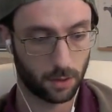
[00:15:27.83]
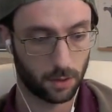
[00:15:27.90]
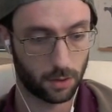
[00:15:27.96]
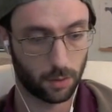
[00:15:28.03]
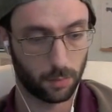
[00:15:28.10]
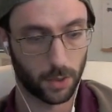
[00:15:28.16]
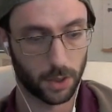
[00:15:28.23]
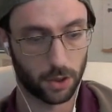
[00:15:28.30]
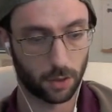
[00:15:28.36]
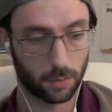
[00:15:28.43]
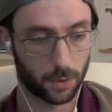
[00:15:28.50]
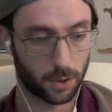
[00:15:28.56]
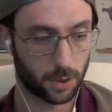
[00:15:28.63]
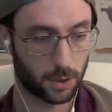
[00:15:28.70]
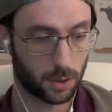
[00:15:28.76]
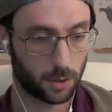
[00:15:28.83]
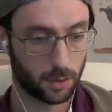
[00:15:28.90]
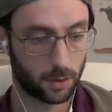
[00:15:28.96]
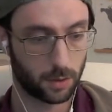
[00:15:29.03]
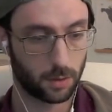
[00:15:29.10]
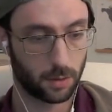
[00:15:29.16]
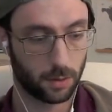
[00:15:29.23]
two bishops,
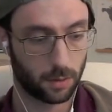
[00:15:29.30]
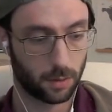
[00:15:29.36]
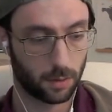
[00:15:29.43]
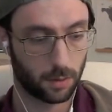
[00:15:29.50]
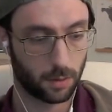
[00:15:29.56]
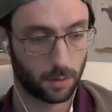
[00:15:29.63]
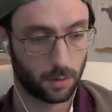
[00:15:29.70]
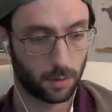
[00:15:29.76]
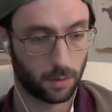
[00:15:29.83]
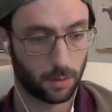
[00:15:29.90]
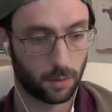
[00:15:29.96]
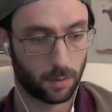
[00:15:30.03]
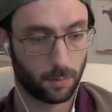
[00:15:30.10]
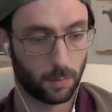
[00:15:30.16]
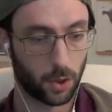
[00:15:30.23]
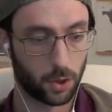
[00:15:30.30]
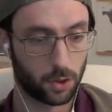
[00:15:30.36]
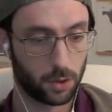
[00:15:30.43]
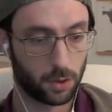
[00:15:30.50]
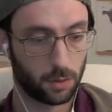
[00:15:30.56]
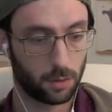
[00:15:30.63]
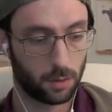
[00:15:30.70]
but do
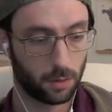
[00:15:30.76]
you?